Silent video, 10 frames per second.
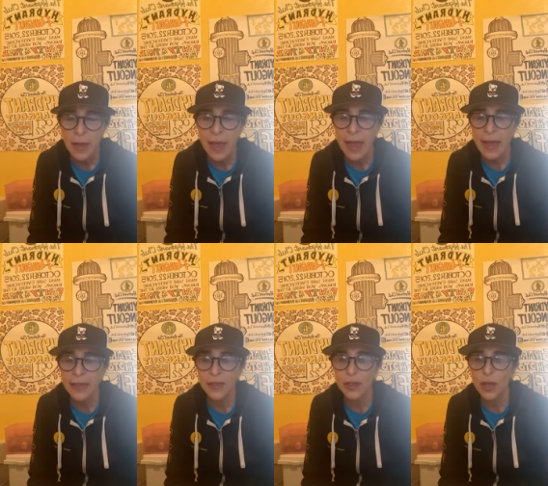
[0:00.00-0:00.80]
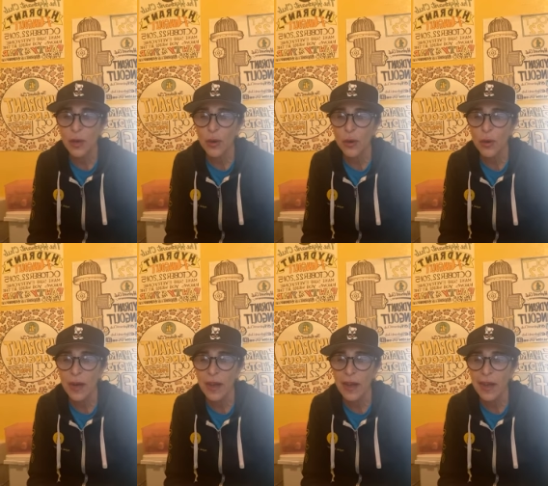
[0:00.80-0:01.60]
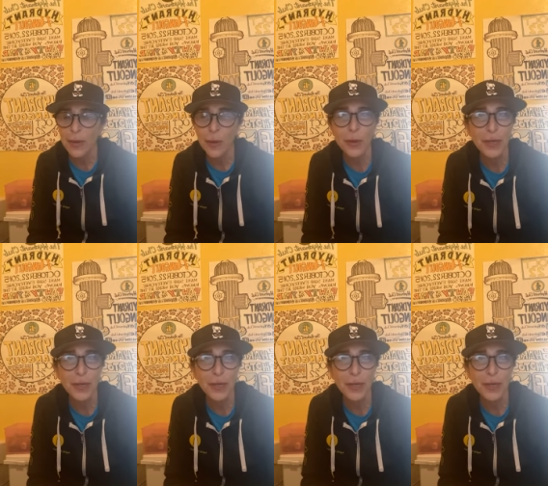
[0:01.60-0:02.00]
And so, uh, what we're